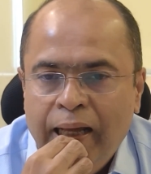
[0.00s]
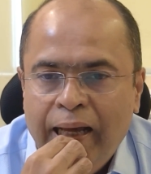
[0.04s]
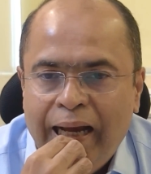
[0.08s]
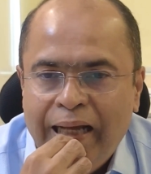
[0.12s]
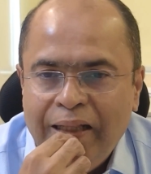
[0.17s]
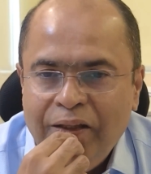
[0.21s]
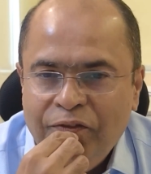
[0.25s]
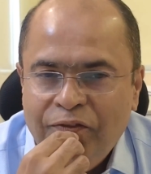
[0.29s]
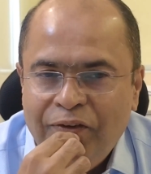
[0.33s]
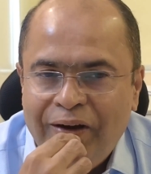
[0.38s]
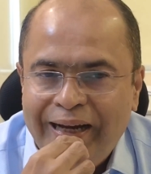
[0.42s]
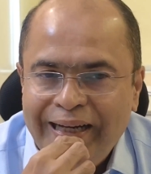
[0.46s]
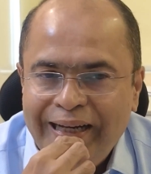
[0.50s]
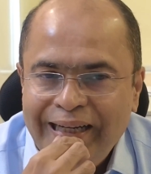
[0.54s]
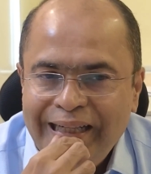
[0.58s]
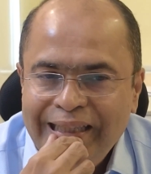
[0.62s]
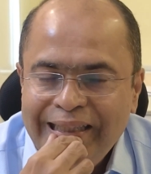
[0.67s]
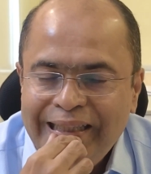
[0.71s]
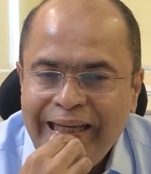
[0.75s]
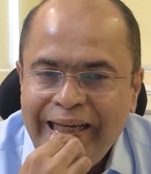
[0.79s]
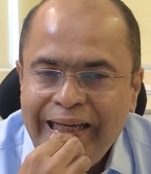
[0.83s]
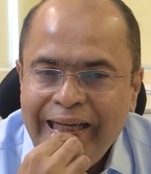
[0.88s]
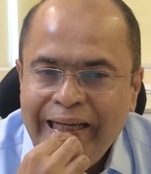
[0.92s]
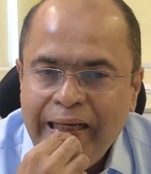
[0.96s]
And the final
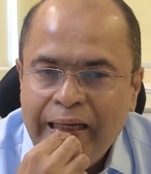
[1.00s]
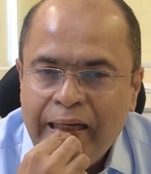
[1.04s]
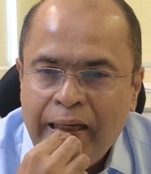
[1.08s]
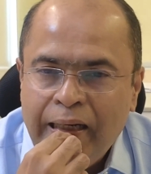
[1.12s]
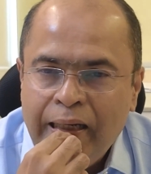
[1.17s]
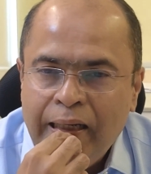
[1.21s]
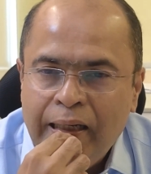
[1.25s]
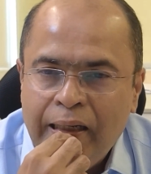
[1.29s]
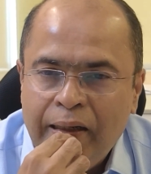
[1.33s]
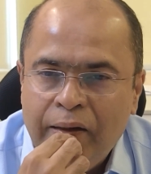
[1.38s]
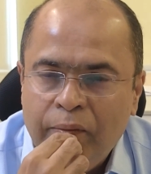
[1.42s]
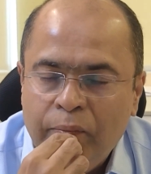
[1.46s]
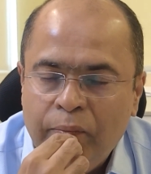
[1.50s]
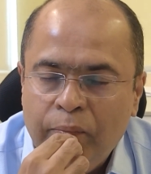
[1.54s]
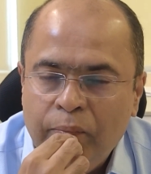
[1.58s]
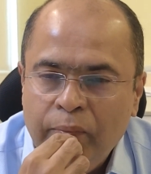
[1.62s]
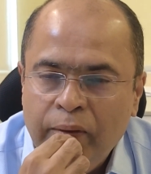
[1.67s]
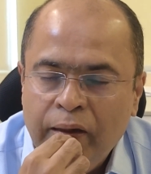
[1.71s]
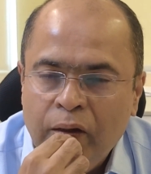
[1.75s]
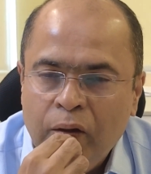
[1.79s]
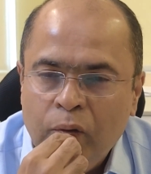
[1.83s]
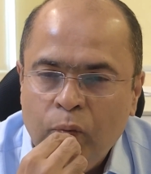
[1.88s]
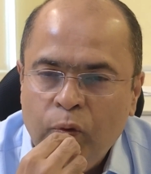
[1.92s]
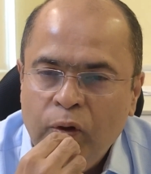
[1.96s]
thing,
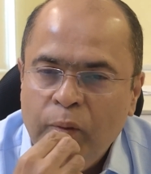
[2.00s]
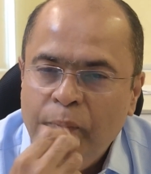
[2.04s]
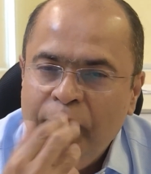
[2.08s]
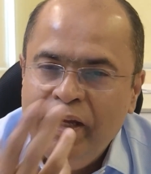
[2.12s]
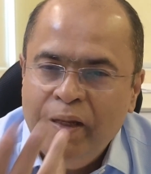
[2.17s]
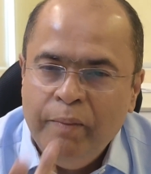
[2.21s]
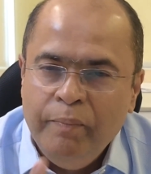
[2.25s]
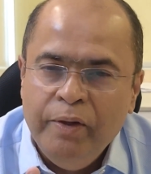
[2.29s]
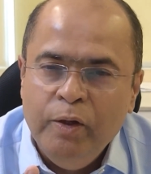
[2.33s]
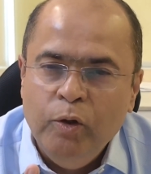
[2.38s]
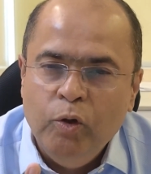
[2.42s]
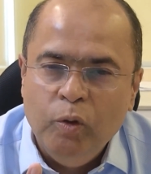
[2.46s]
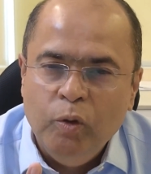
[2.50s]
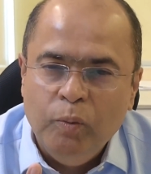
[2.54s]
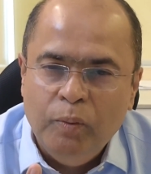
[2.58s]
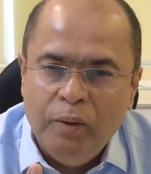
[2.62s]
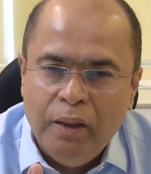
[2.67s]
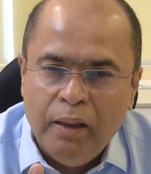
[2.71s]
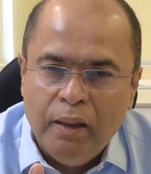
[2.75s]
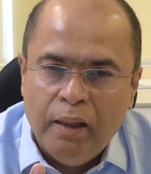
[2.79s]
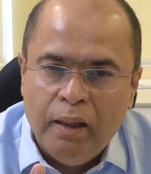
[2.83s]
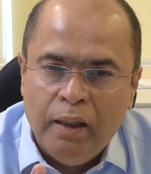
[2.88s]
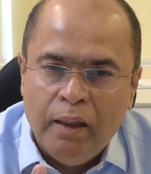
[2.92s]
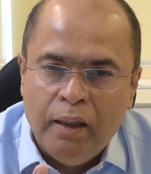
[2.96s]
would be
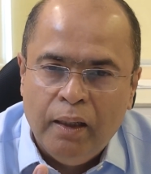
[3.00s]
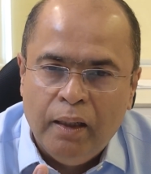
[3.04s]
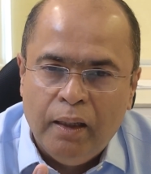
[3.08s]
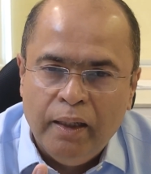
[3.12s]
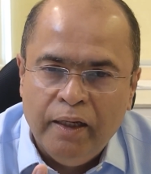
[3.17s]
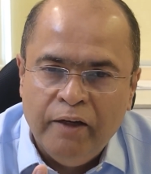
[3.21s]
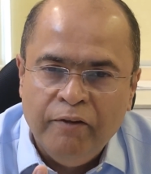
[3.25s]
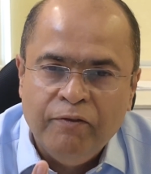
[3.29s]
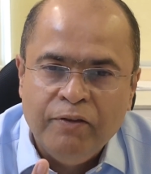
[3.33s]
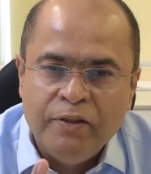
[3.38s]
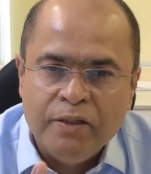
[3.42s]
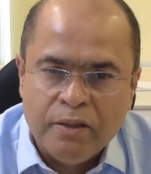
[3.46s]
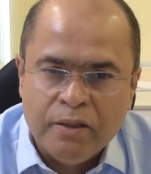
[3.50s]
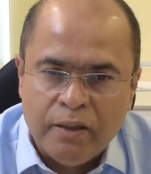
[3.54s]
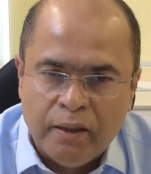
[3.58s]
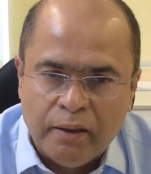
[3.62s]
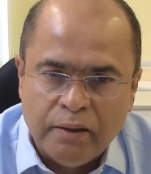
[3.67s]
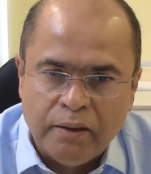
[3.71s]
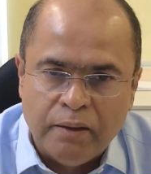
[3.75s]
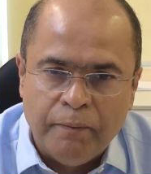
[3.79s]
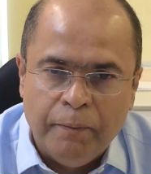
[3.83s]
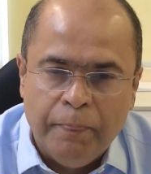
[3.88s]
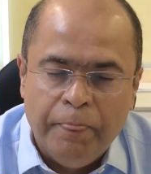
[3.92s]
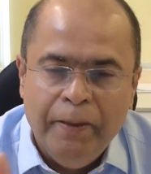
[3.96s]
immutable
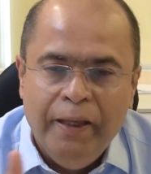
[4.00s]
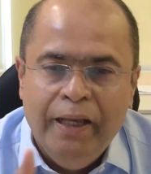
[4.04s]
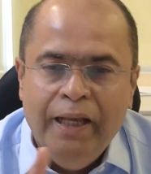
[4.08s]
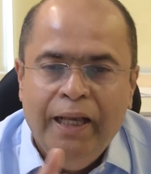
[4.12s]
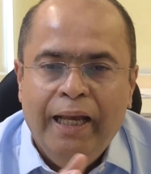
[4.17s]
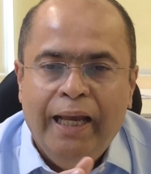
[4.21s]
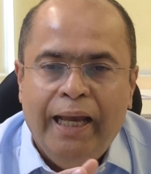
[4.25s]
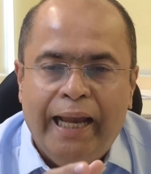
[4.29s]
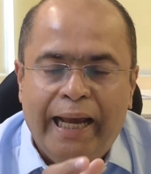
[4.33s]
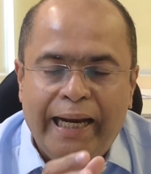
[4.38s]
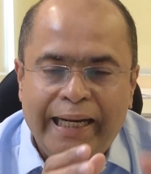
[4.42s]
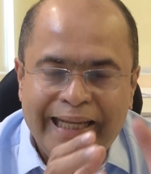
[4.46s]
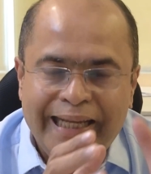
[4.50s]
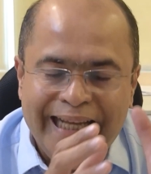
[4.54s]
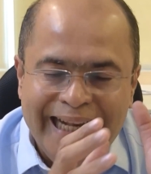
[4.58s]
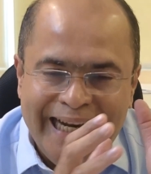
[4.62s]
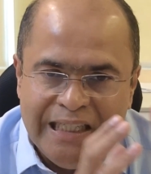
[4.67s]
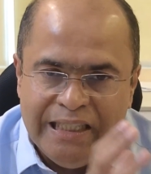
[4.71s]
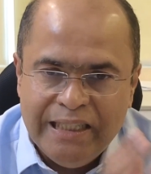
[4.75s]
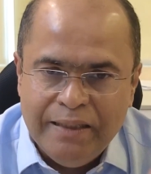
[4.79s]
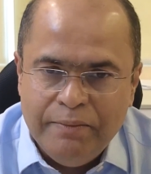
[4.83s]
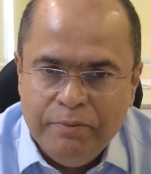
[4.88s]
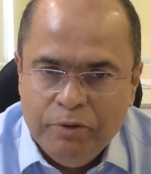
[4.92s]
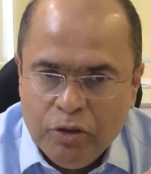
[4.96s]
infrastructure.
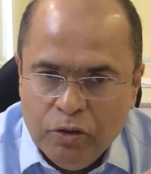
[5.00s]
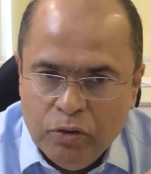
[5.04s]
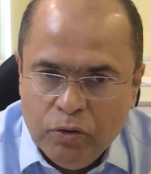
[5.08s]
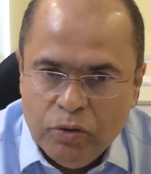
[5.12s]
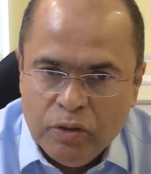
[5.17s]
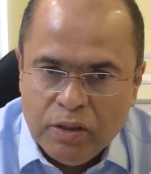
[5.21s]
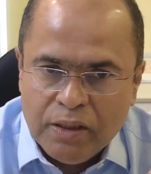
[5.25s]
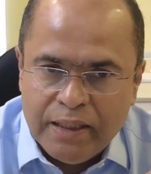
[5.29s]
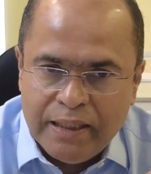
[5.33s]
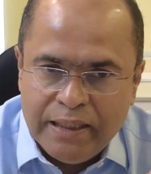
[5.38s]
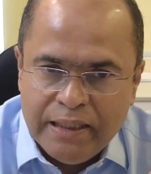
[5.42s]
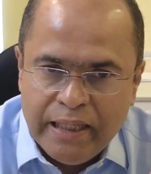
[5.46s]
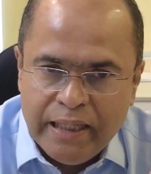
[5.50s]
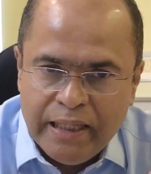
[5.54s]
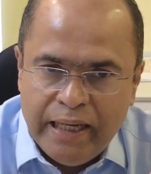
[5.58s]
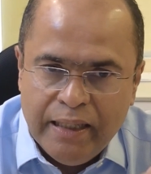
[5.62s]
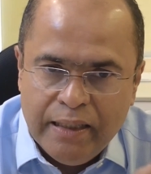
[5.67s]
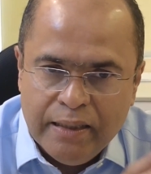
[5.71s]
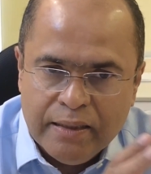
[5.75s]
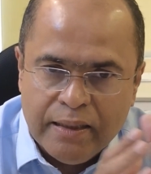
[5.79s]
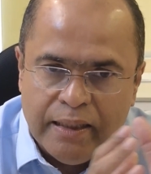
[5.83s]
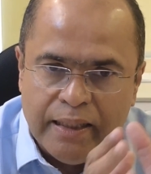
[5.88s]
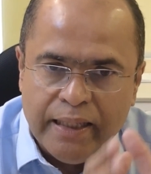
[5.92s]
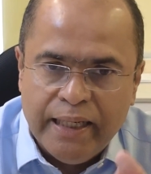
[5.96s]
Encourage teams to use
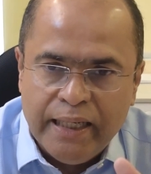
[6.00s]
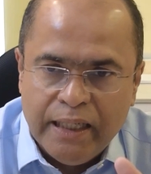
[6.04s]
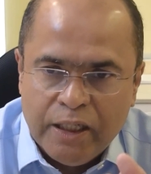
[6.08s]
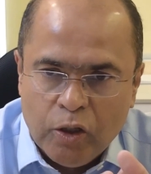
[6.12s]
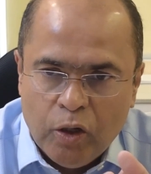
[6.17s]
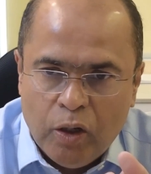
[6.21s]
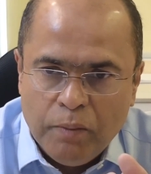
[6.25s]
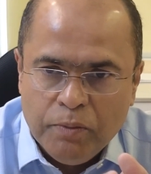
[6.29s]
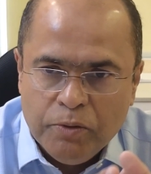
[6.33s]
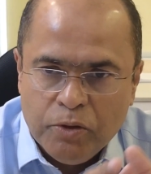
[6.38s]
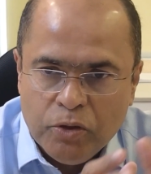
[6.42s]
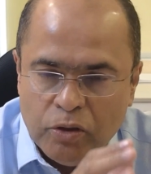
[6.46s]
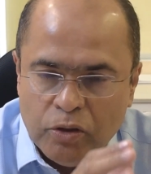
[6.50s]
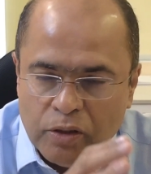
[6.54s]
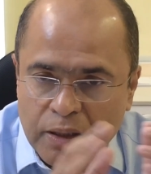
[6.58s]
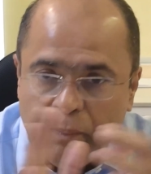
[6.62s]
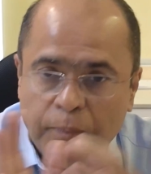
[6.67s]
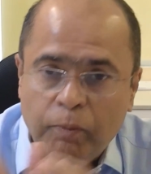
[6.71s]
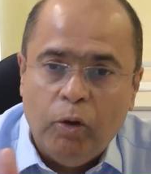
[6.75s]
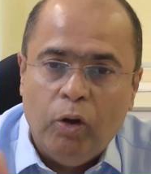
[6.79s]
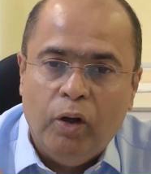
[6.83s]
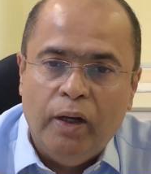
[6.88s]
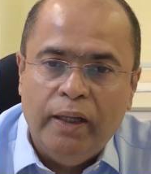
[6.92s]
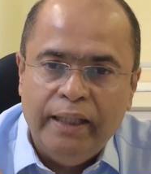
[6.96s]
containers and GitOps to
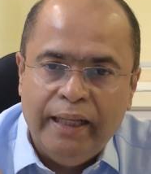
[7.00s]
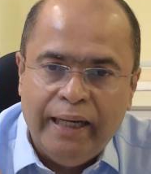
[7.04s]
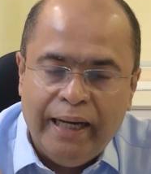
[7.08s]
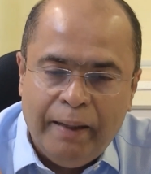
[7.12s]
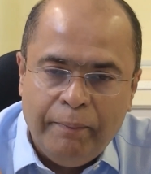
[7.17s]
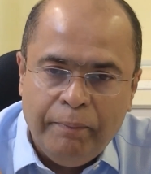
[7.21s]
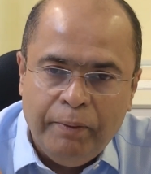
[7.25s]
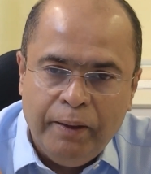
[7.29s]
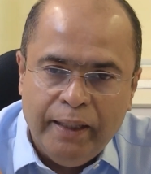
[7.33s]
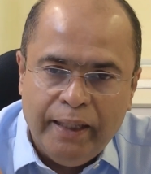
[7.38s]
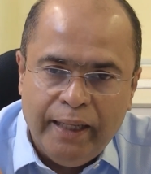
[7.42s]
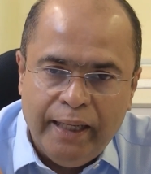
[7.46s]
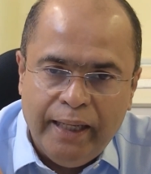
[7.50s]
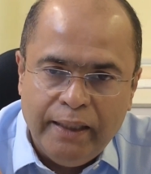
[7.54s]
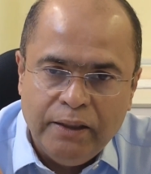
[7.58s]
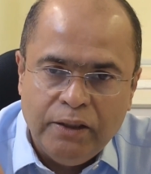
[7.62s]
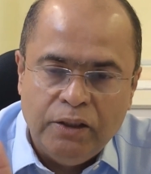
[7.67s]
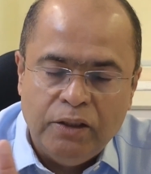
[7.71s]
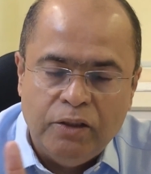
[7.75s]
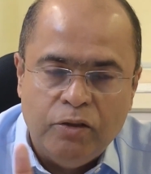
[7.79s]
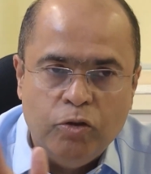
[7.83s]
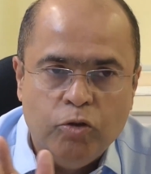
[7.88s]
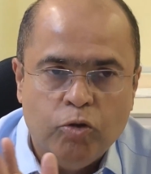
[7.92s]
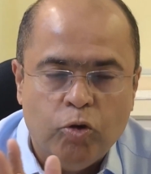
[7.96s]
deploy their
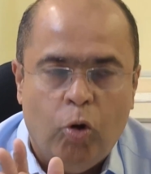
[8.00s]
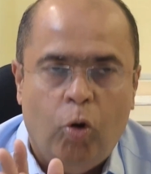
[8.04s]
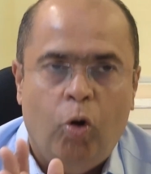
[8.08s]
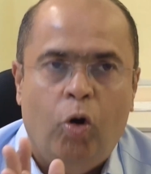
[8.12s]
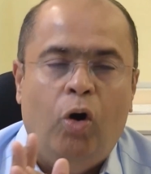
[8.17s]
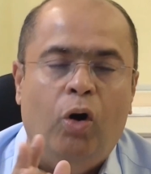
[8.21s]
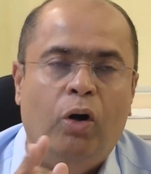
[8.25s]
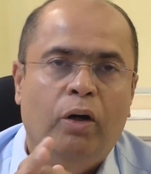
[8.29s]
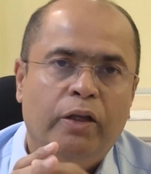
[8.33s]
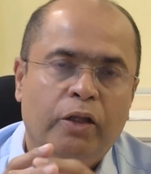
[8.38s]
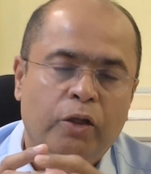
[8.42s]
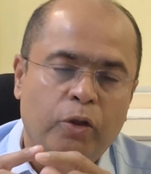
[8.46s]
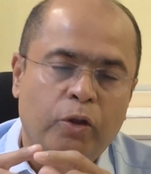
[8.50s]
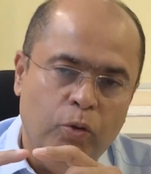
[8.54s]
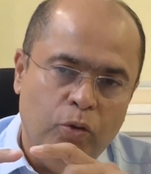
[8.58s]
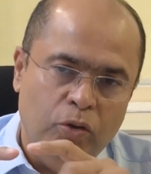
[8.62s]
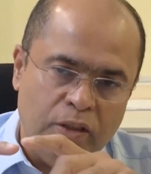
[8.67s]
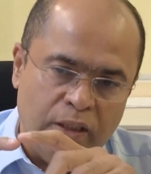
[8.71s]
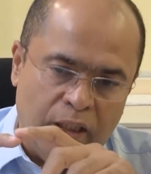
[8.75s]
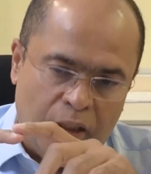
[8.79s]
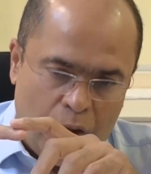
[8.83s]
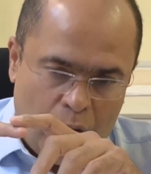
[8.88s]
applications, or use an